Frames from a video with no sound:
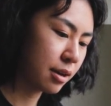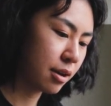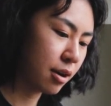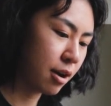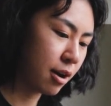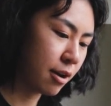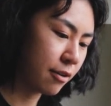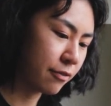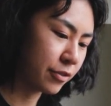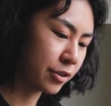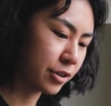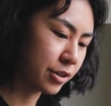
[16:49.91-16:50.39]

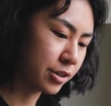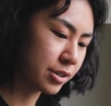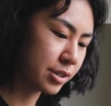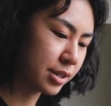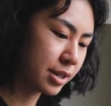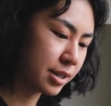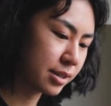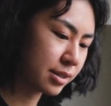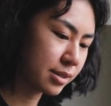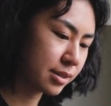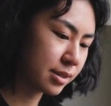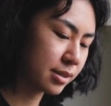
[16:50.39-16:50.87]
offers
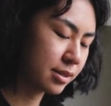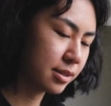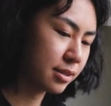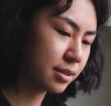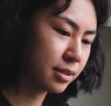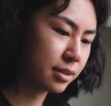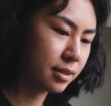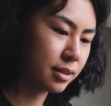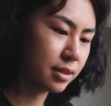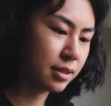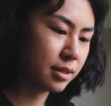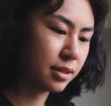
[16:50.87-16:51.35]
is
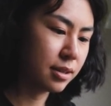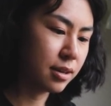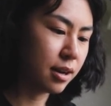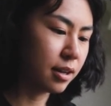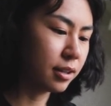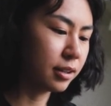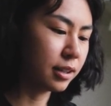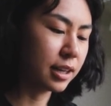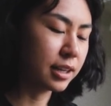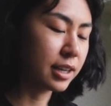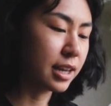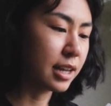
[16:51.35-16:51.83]

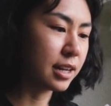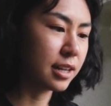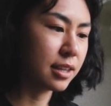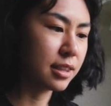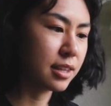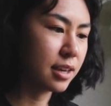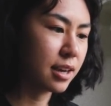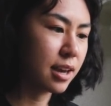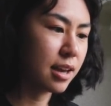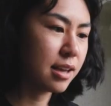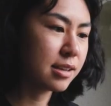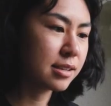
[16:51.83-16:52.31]
unlike
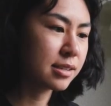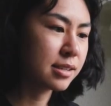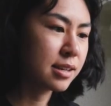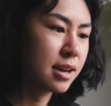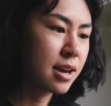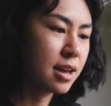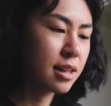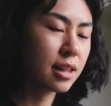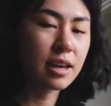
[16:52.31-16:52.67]
anything else.